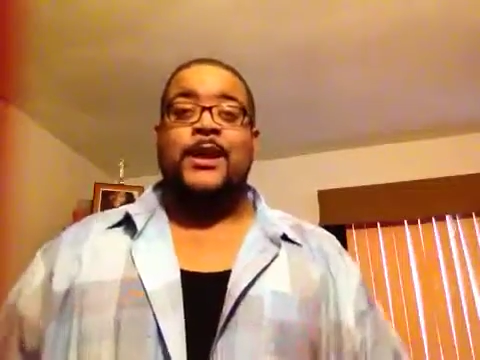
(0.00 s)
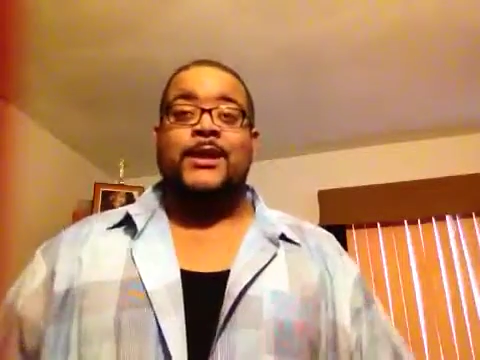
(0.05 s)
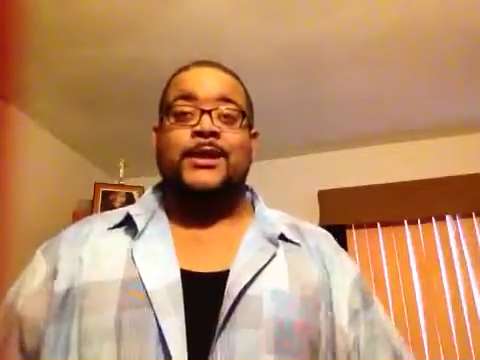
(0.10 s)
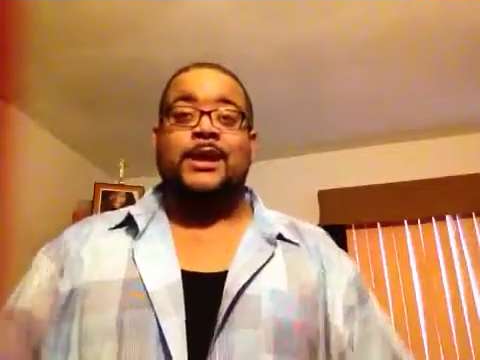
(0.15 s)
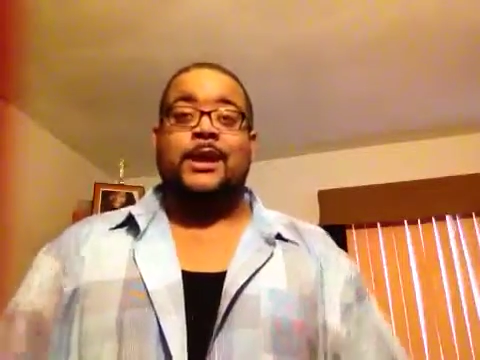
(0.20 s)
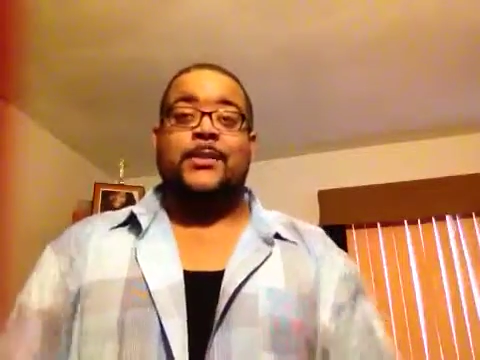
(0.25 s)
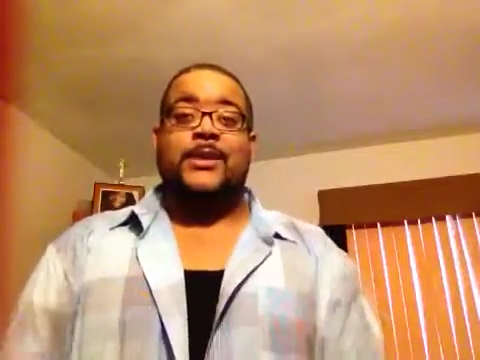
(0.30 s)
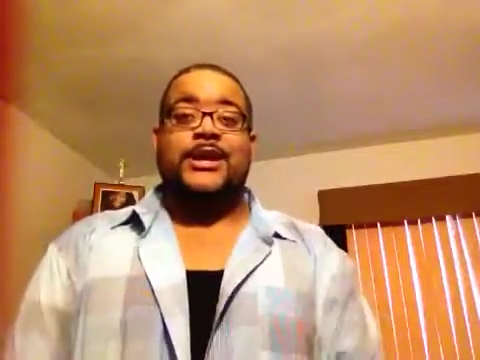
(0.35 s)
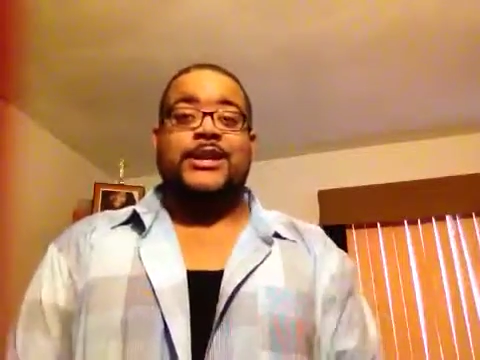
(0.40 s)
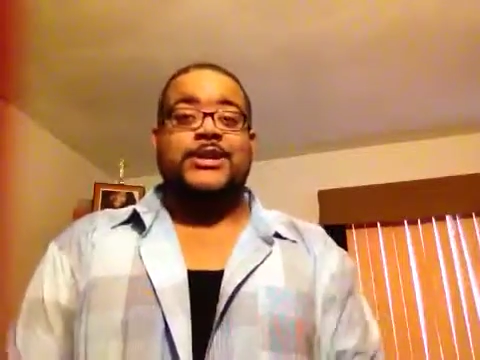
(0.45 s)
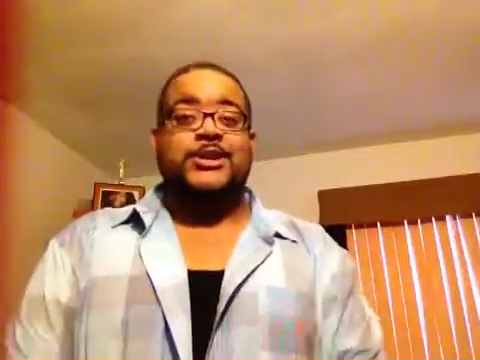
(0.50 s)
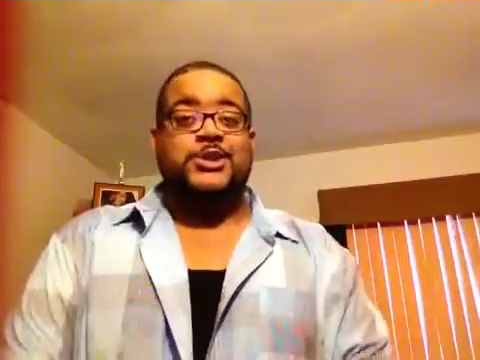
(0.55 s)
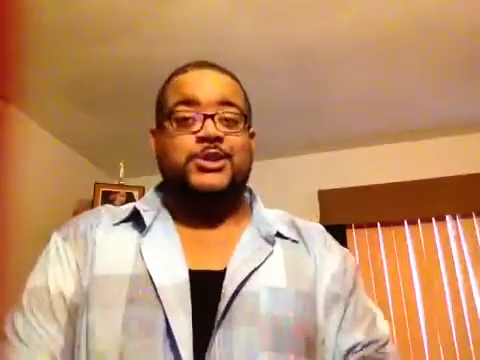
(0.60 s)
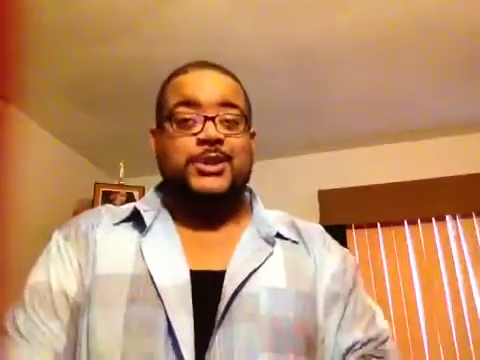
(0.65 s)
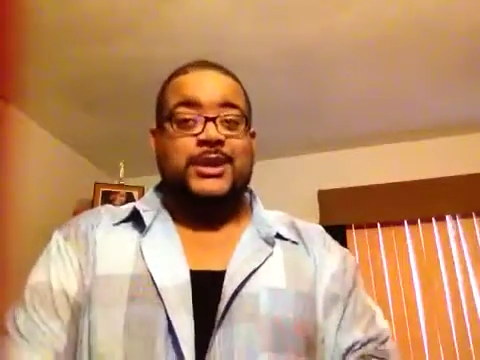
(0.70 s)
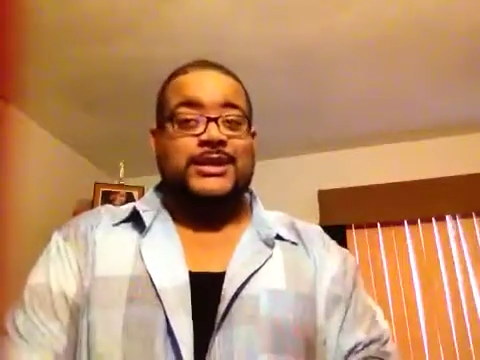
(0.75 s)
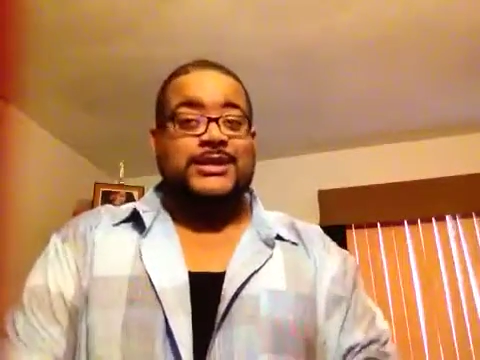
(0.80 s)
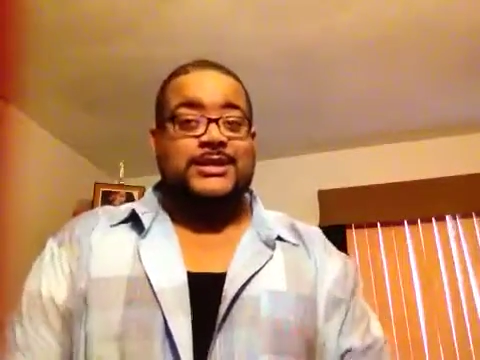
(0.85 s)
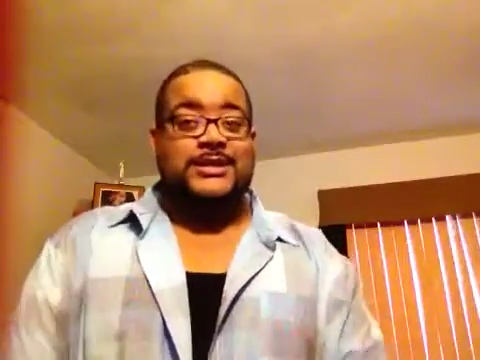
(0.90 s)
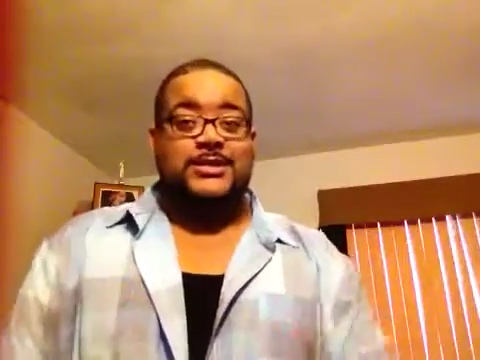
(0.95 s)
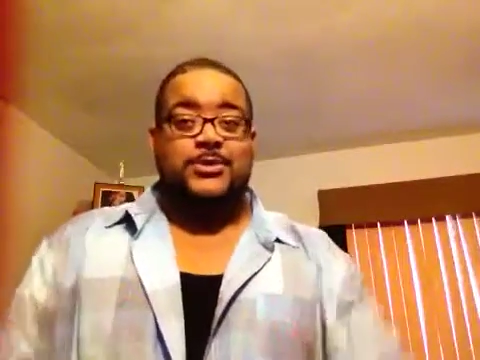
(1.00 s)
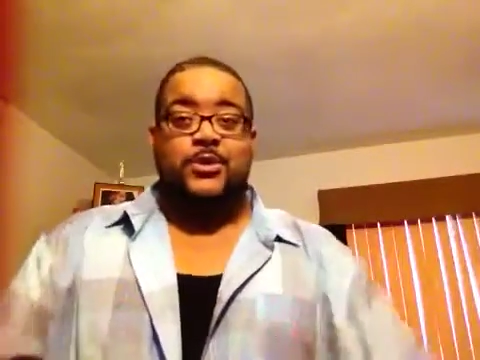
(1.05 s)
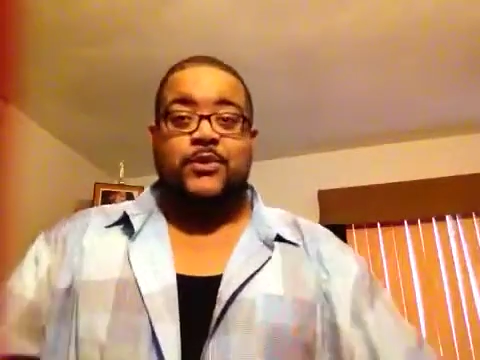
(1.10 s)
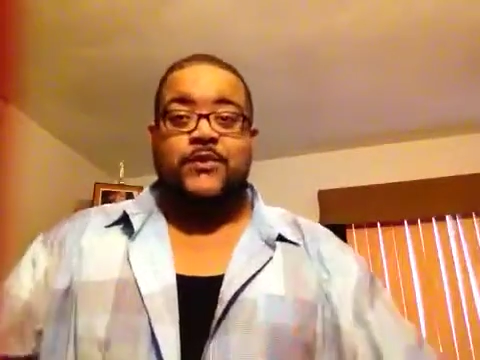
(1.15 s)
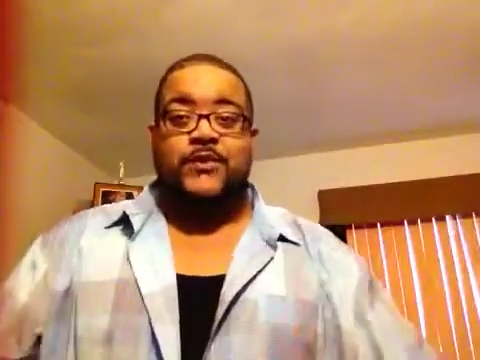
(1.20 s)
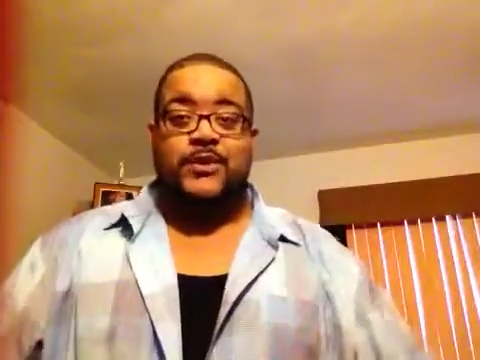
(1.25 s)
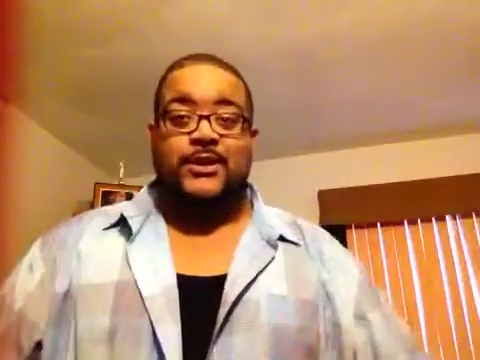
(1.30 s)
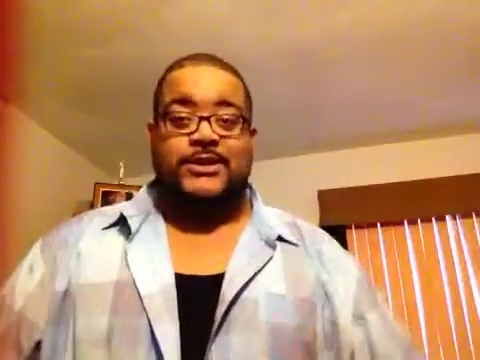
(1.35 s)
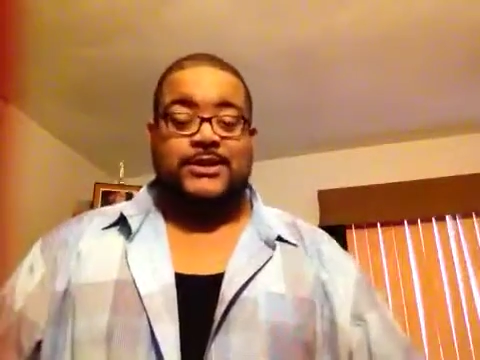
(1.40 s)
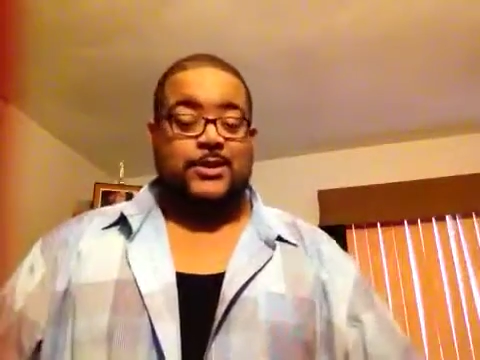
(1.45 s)
Now I'm gonna get straight into this
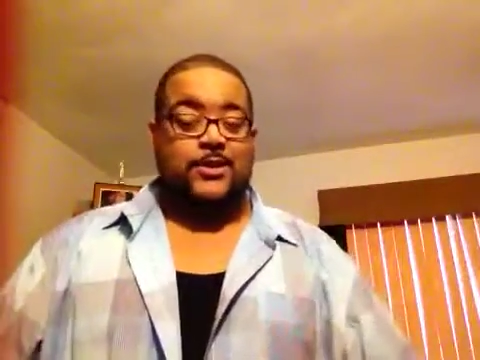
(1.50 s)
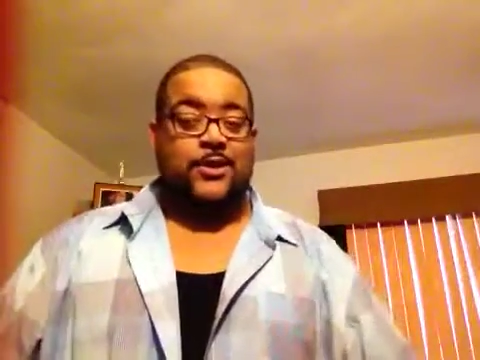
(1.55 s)
review because